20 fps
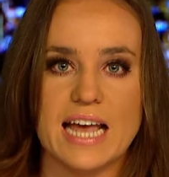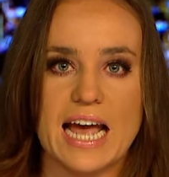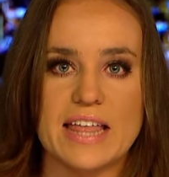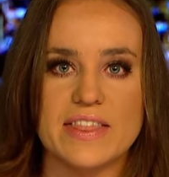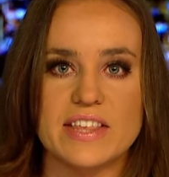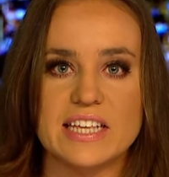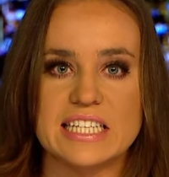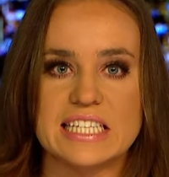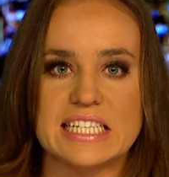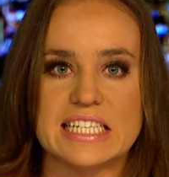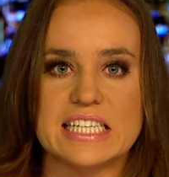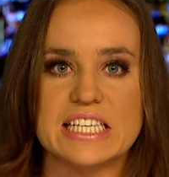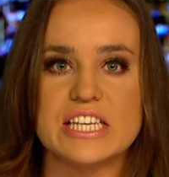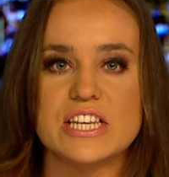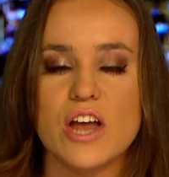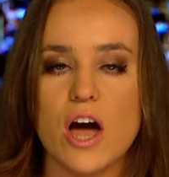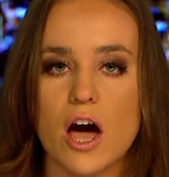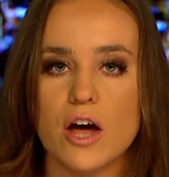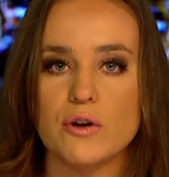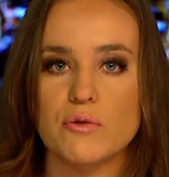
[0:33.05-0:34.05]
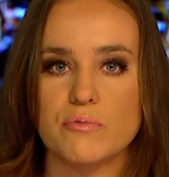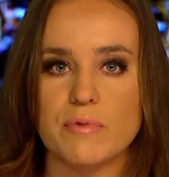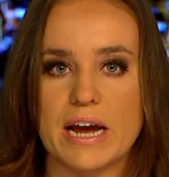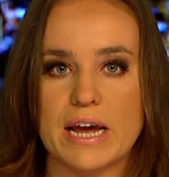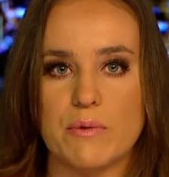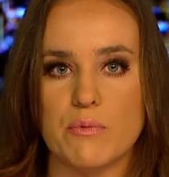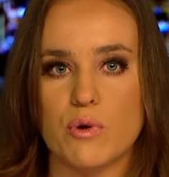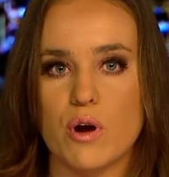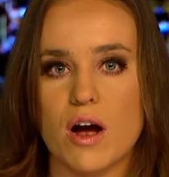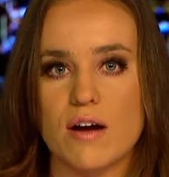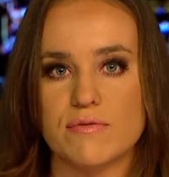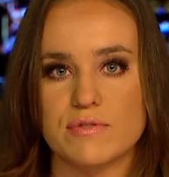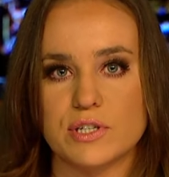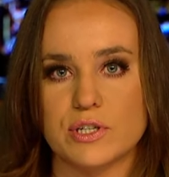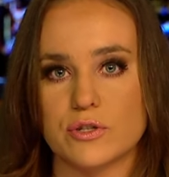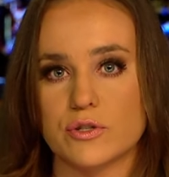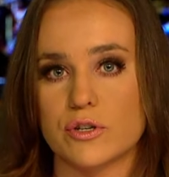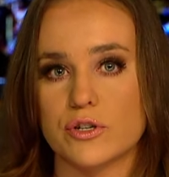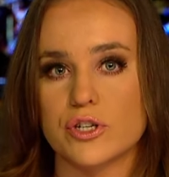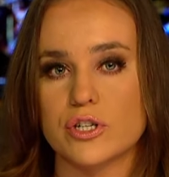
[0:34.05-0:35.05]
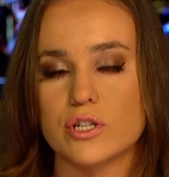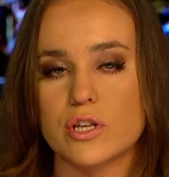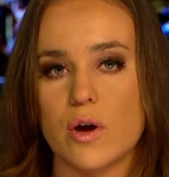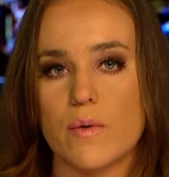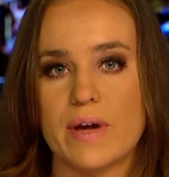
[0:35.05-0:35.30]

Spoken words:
that this is not a raid where officers are just